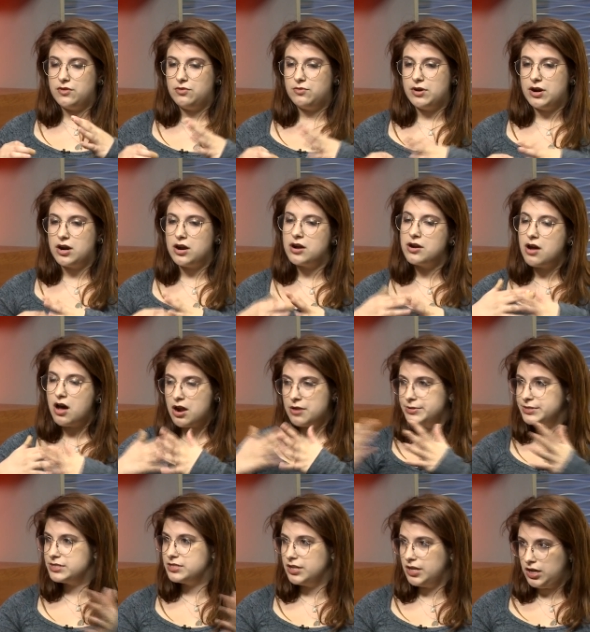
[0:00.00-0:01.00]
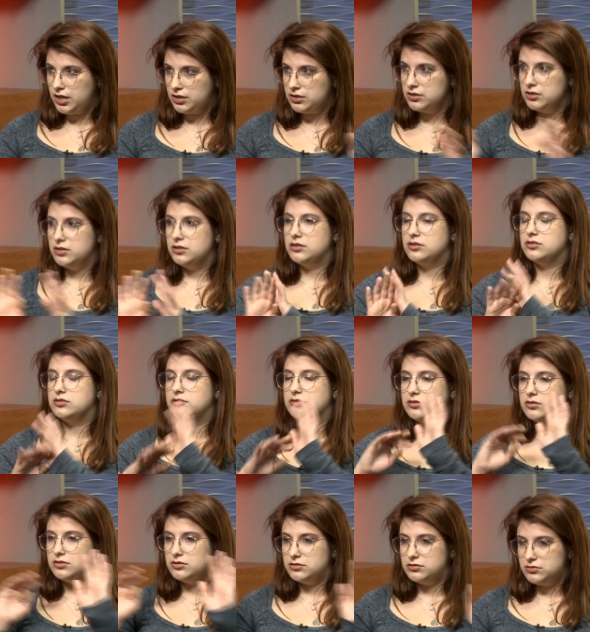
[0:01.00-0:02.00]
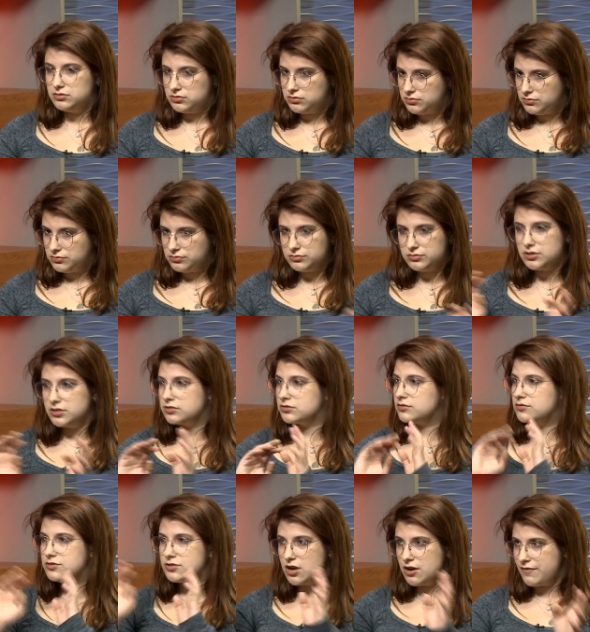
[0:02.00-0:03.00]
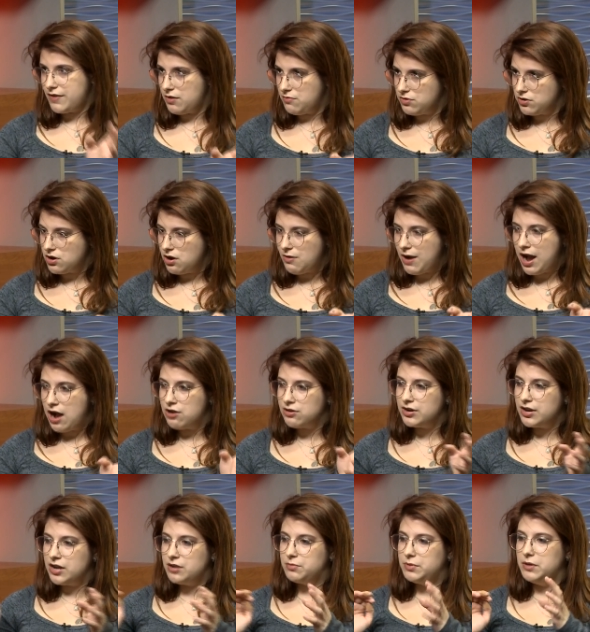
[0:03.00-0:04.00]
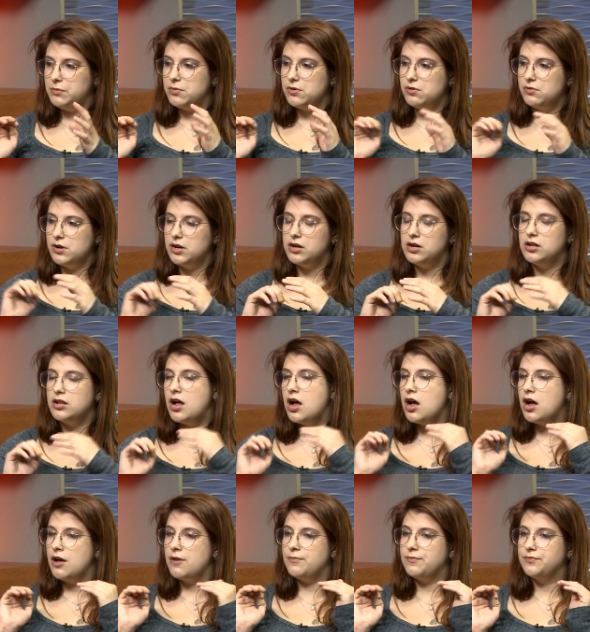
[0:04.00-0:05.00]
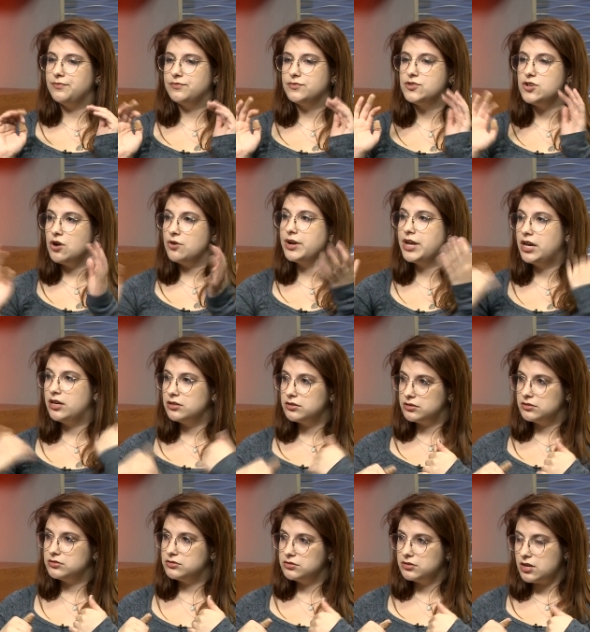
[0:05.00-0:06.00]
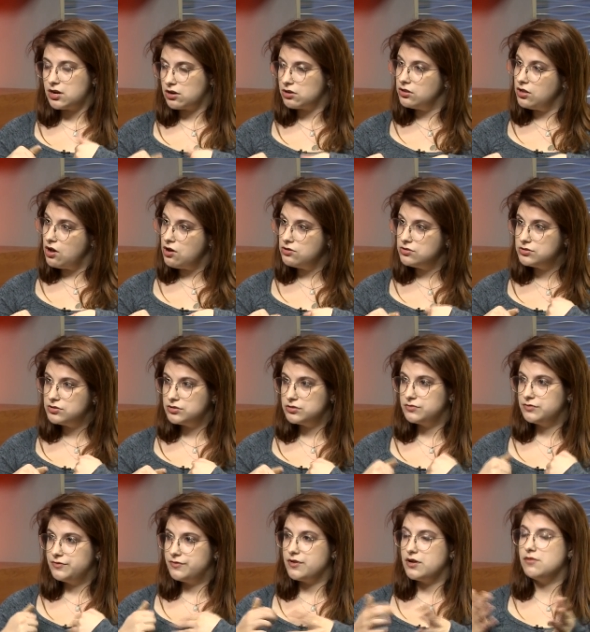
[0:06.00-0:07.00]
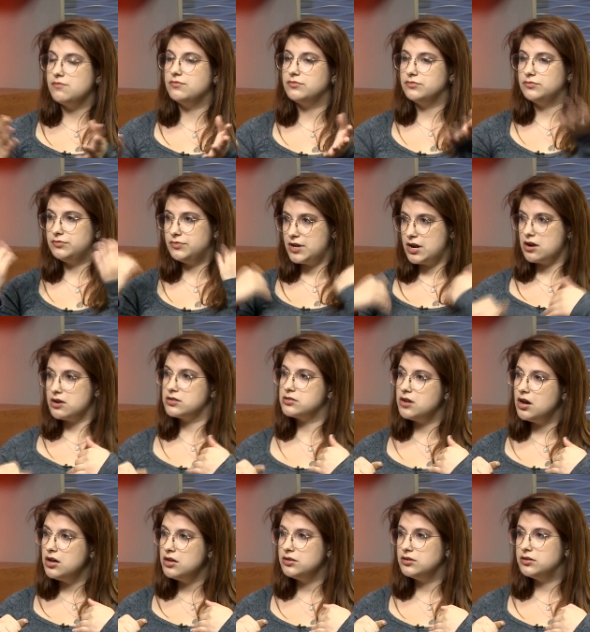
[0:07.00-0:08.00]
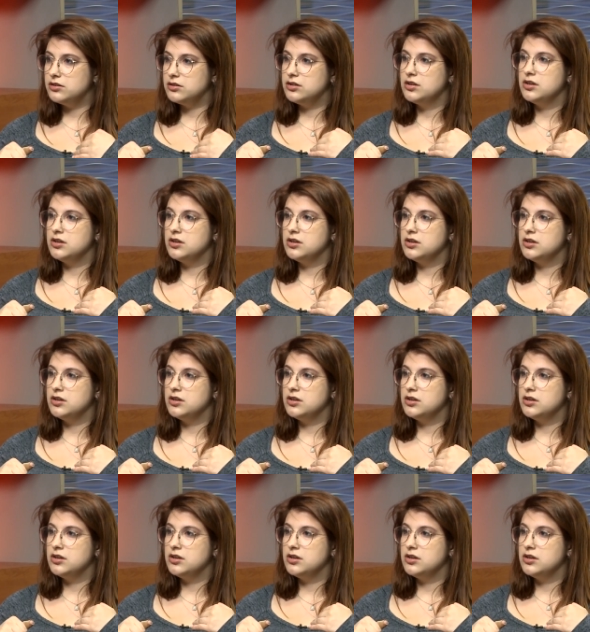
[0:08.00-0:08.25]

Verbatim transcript: where anonymously a survey will go out and people will um, donate their clothes from their assault.